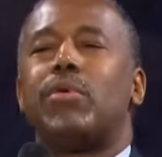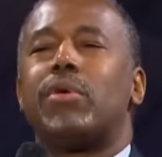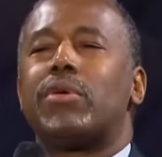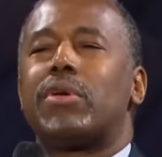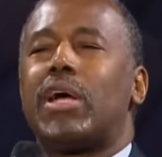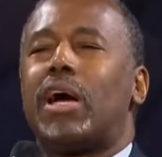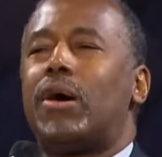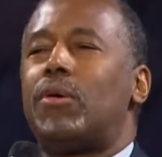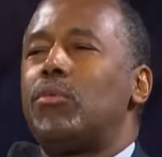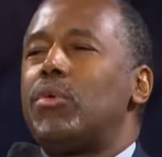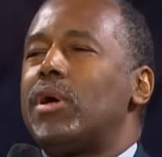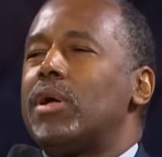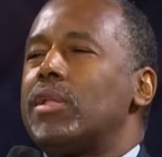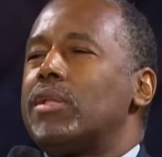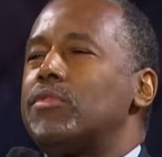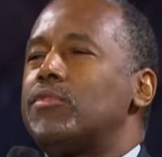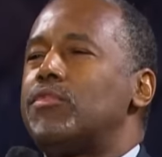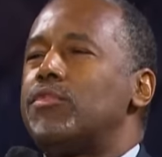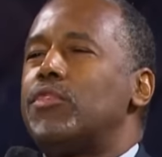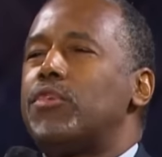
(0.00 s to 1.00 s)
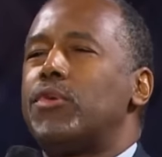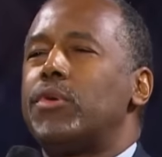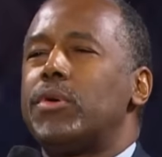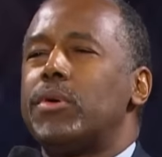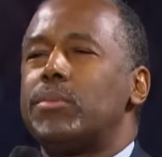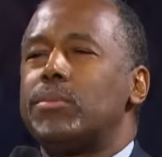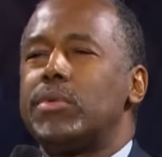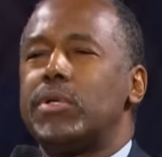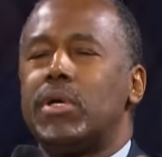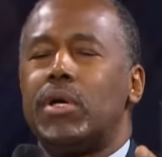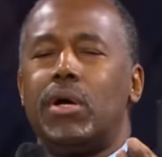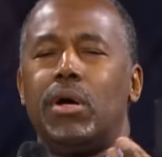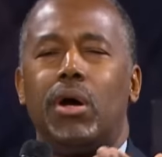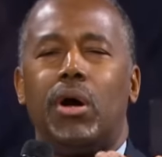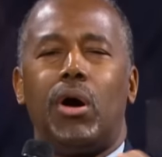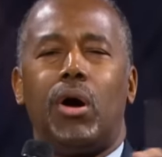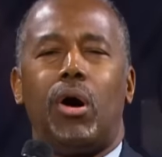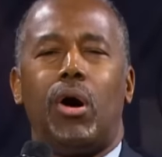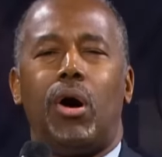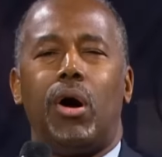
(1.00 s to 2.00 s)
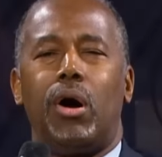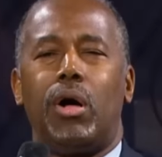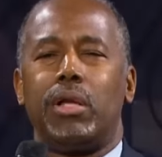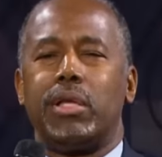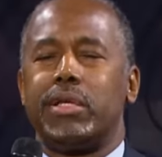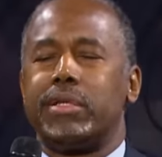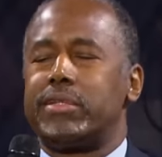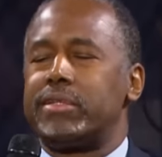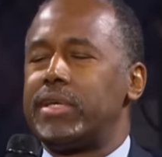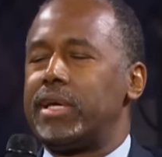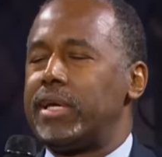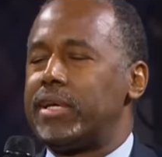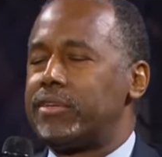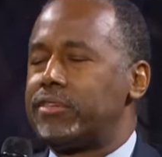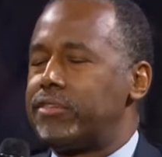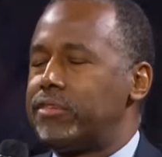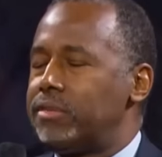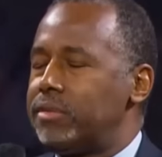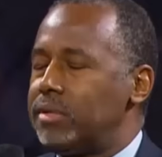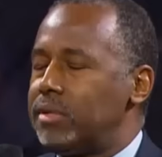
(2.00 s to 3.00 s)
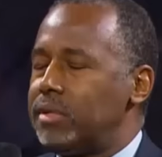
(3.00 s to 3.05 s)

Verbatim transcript: are not well informed, all it takes